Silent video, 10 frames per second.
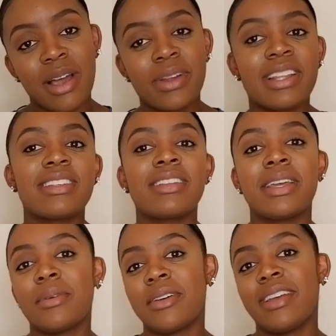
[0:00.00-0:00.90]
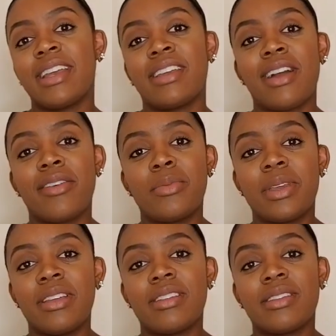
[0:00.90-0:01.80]
I went into labor, and y'all will
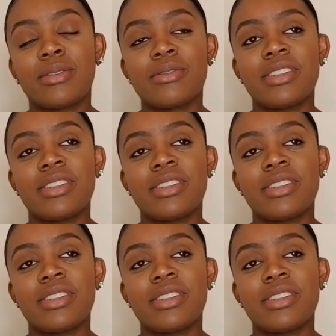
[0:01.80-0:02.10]
meet little